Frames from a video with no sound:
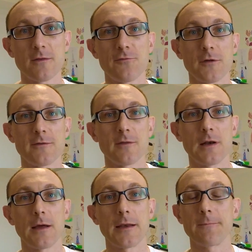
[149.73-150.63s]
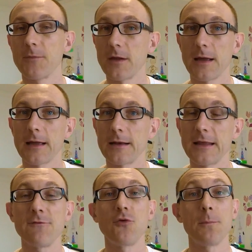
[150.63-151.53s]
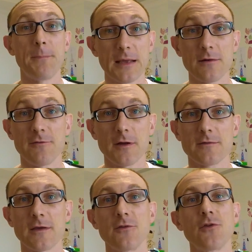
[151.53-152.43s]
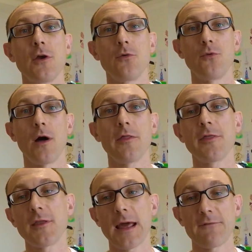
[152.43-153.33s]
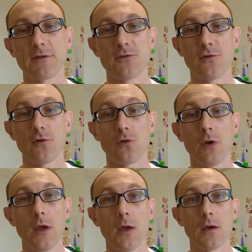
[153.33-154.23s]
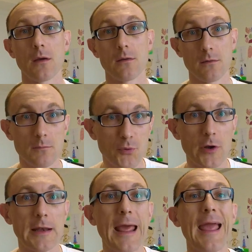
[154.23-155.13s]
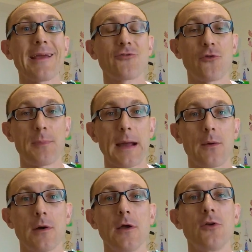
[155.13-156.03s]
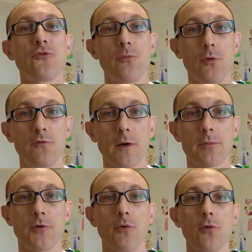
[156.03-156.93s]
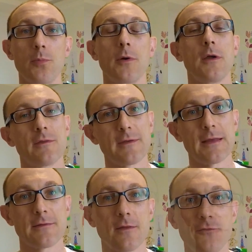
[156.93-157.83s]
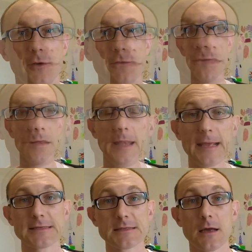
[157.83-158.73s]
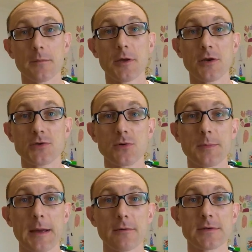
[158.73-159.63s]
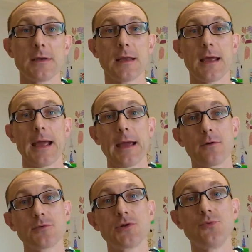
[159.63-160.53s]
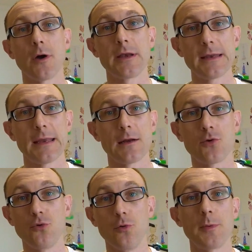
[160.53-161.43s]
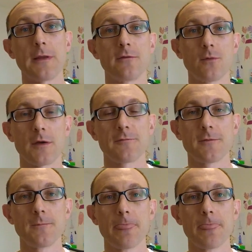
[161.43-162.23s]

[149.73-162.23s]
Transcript: at the front of the line. And it gives you a big advantage rather than having to put in extra power to move up the group to get to the front. Next, I'm going to talk about how to ride in a group in Zwift.